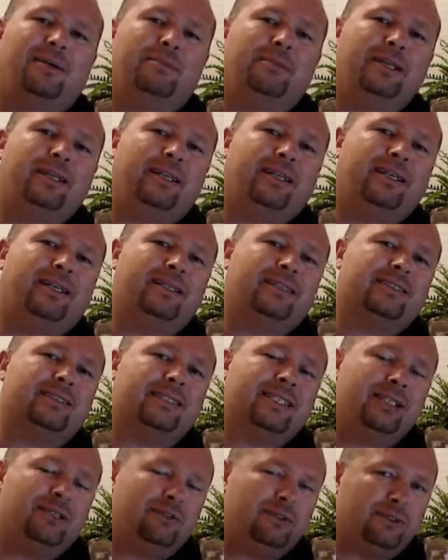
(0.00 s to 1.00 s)
being
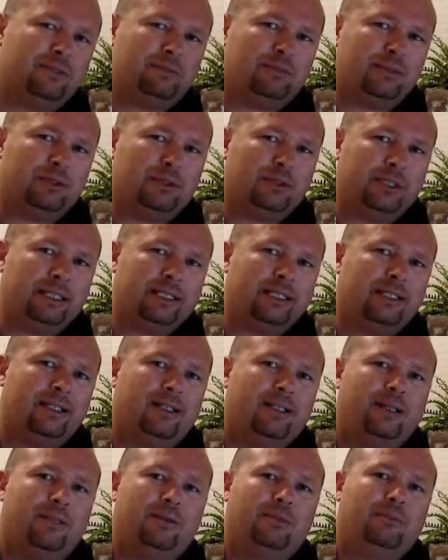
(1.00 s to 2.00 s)
self-employed,
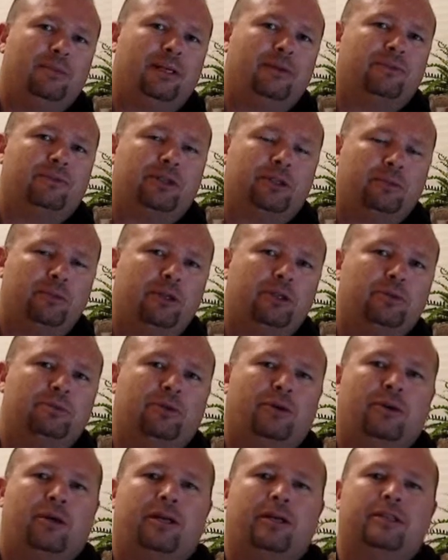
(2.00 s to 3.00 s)
but for the most
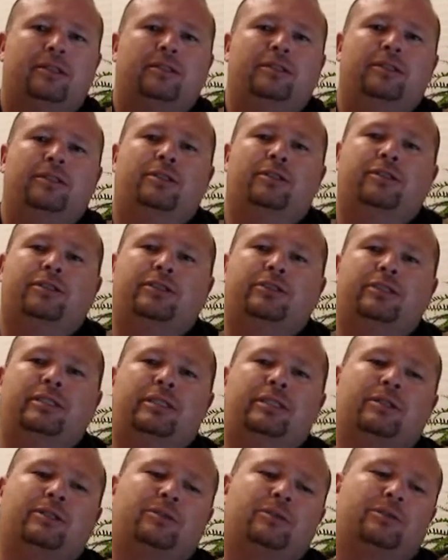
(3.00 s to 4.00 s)
part you're
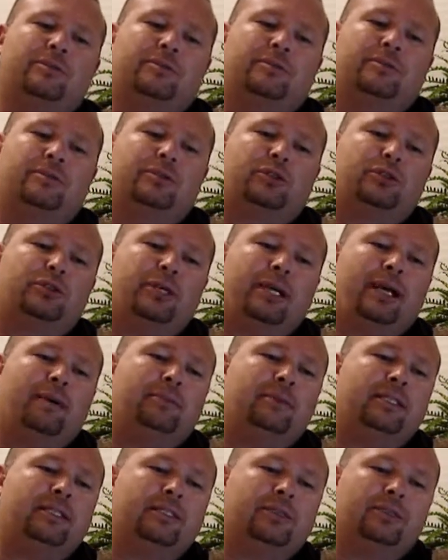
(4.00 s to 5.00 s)
still
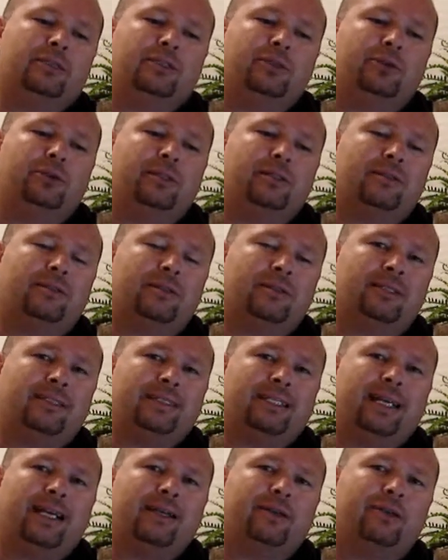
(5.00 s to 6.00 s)
trapped into a
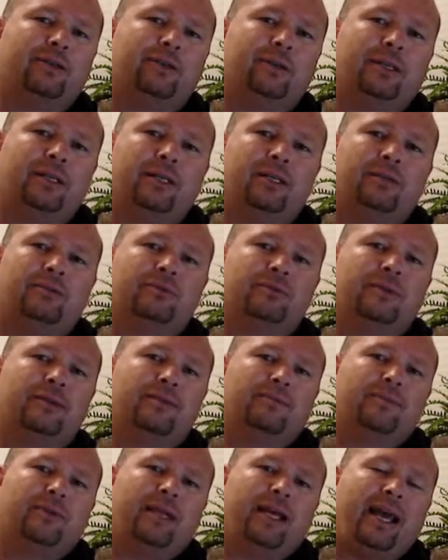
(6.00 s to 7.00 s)
cycle of
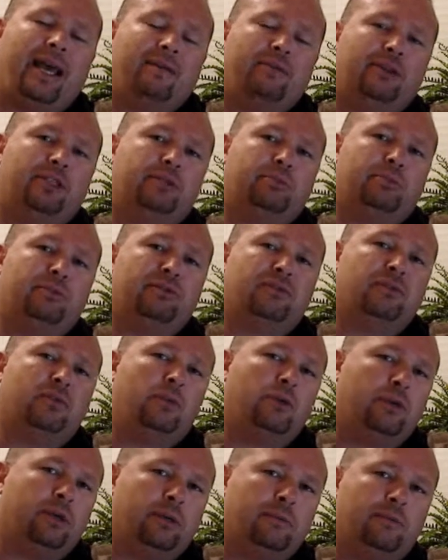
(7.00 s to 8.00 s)
having to
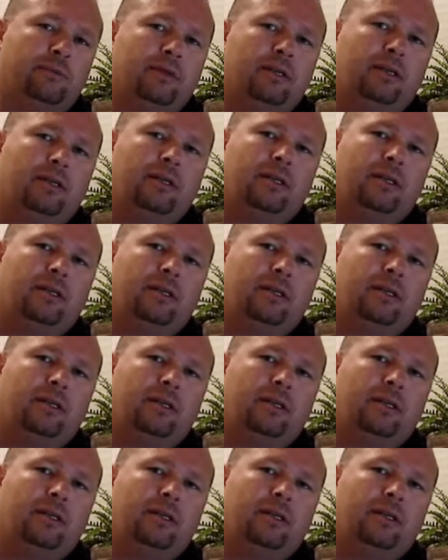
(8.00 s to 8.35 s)
perform